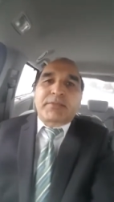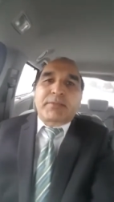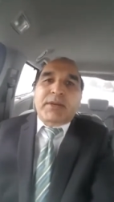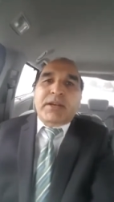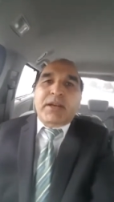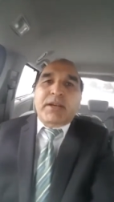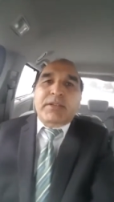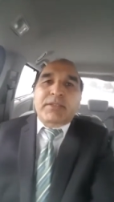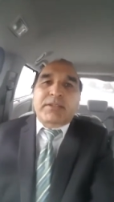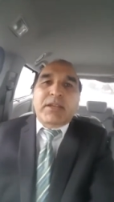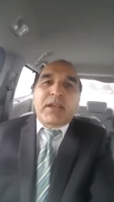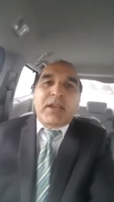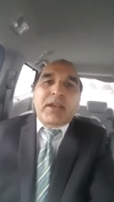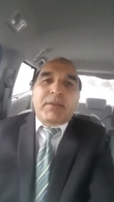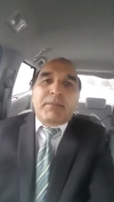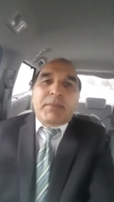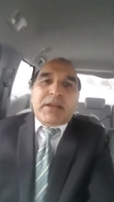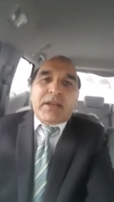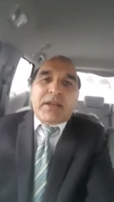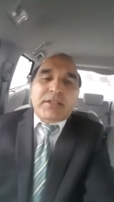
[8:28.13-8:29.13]
because
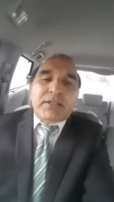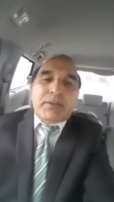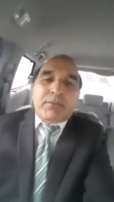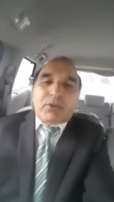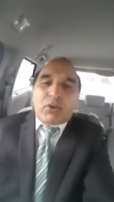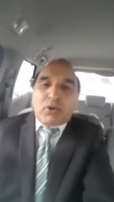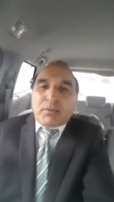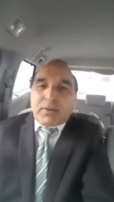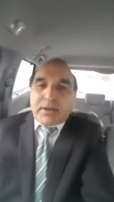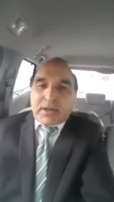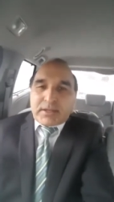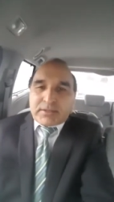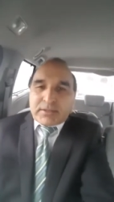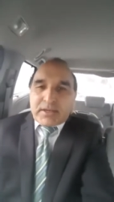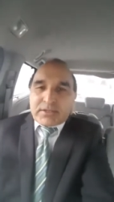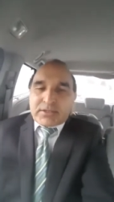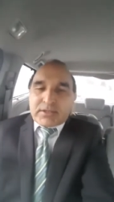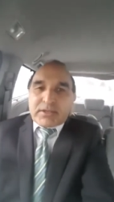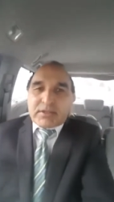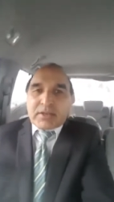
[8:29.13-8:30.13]
of
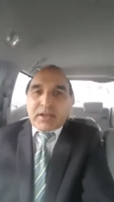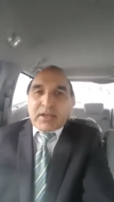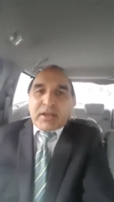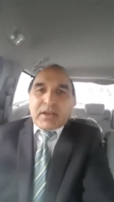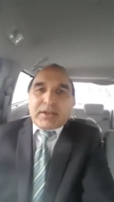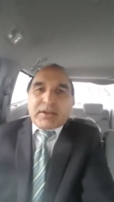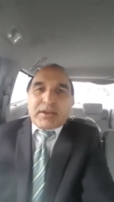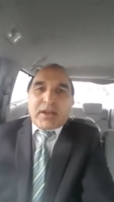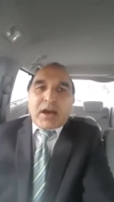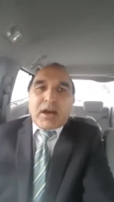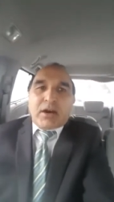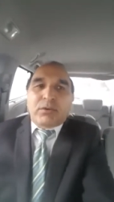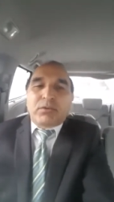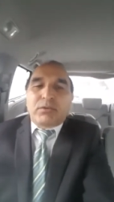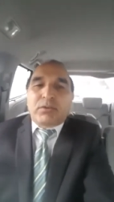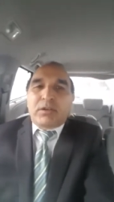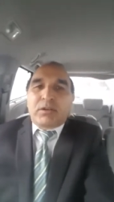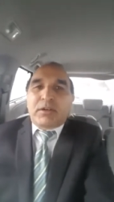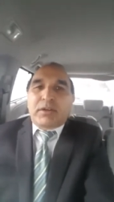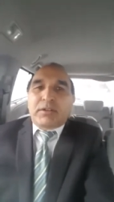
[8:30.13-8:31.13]
globalization
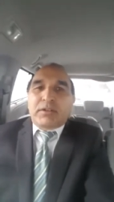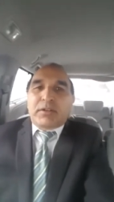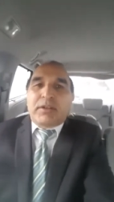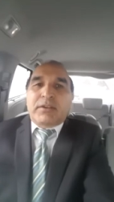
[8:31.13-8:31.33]
now,